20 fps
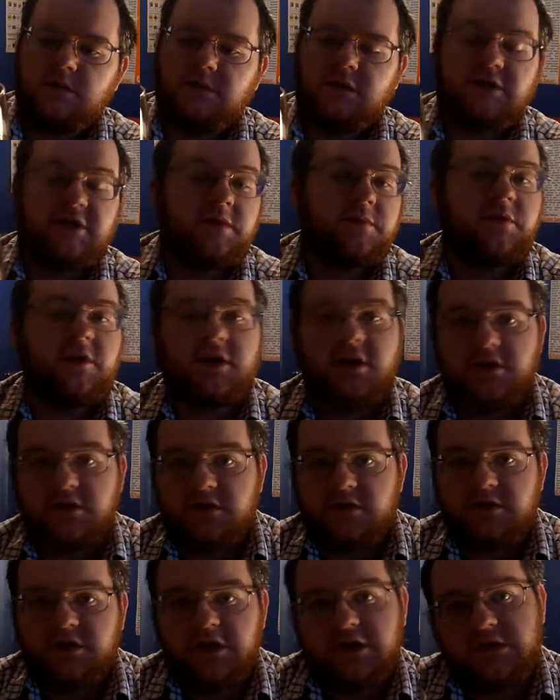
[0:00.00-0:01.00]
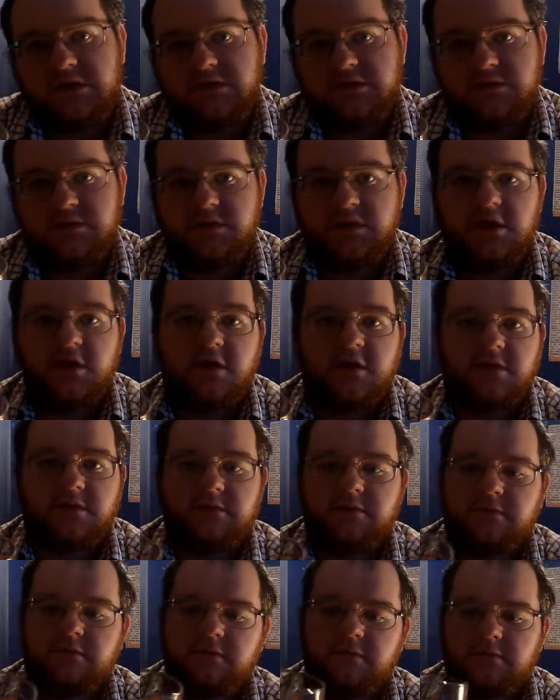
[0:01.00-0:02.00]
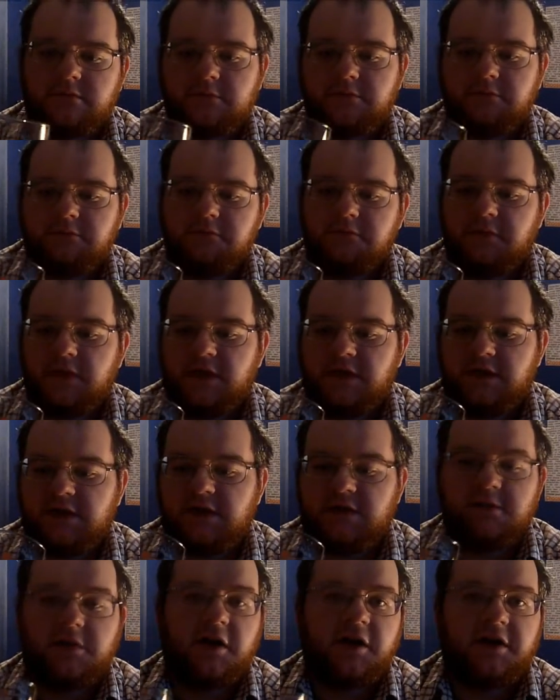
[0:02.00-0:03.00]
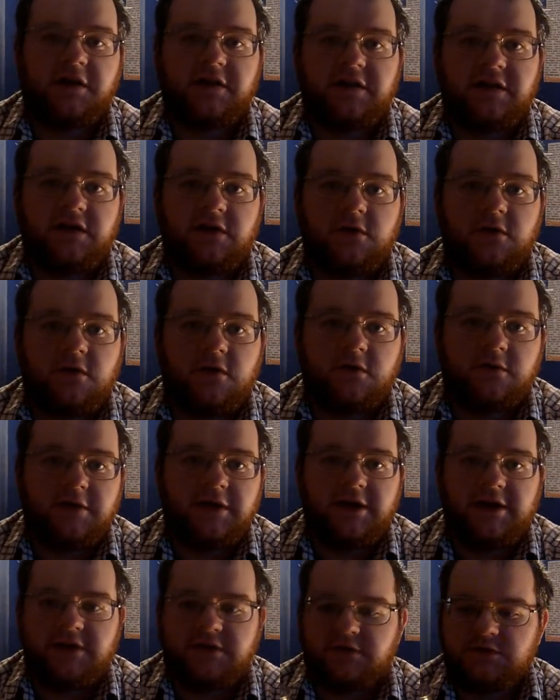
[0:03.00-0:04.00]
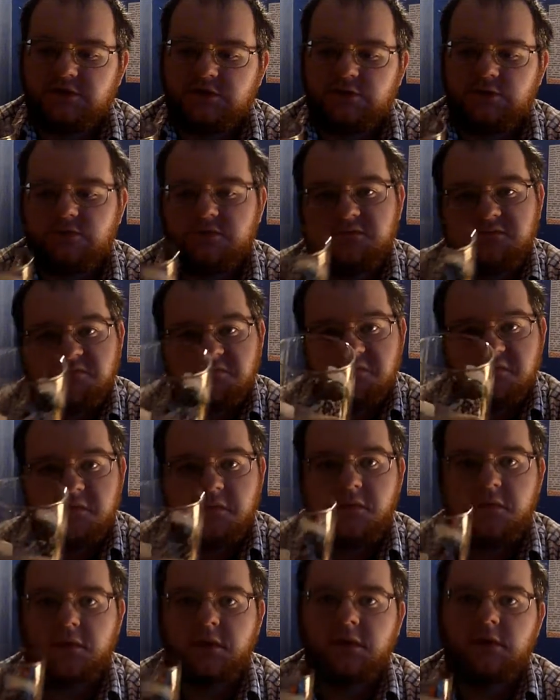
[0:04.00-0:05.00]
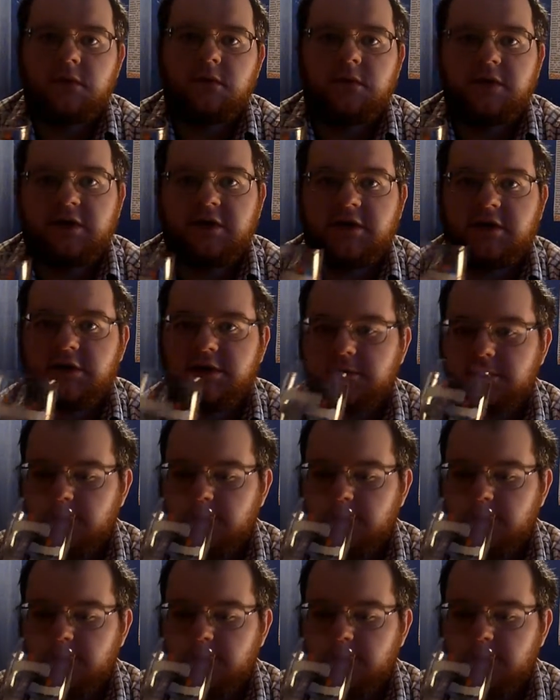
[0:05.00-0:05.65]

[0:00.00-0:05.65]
But they brought it out in the autumn, and they didn't market it at all, really. So, what are you going to